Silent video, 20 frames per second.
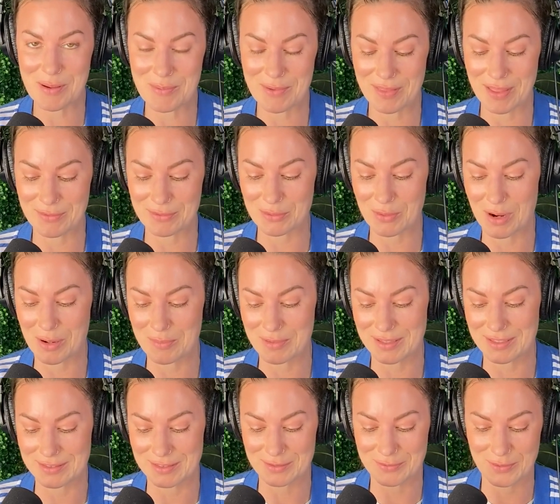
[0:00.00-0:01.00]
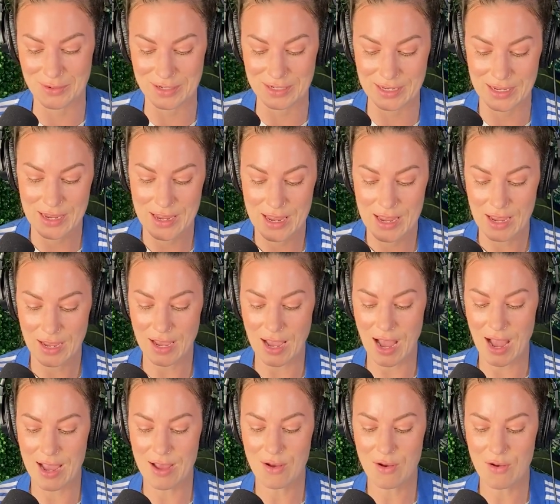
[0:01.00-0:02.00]
me laugh so hard, but this is funny.
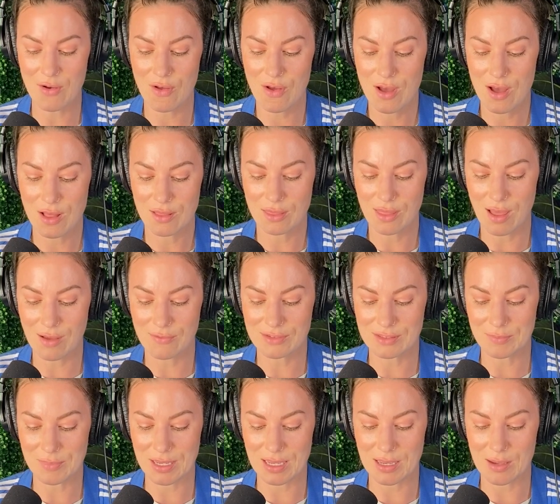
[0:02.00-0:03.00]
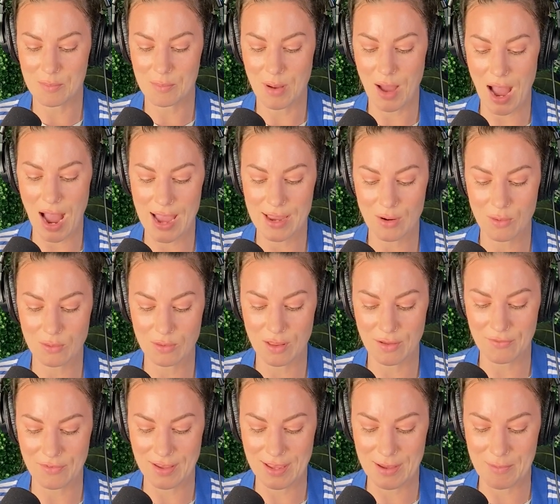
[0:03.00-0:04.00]
Kyle loves me, but I don't
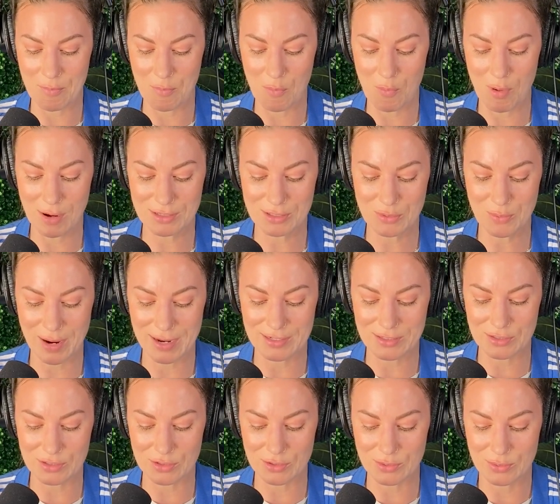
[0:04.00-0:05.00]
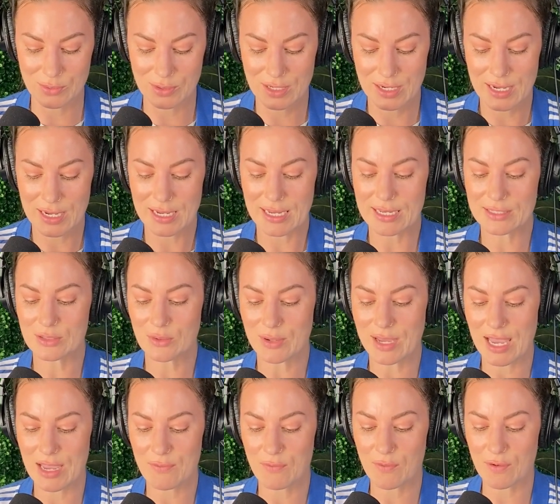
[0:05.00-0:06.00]
love him. What do I do? He's
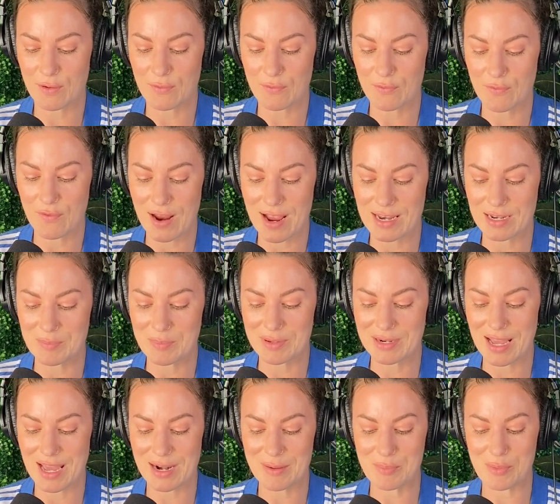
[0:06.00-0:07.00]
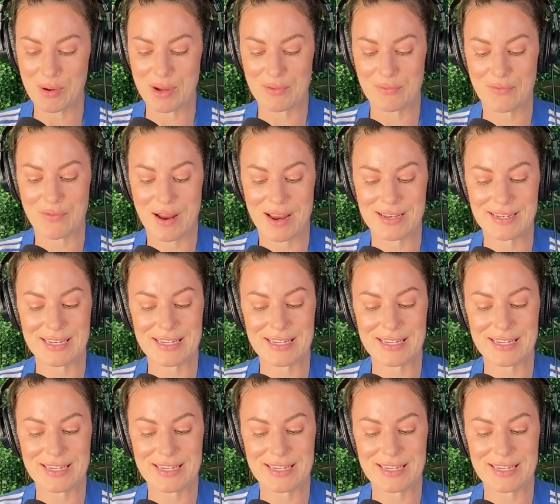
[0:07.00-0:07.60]
okay for a friend, but not a boyfriend.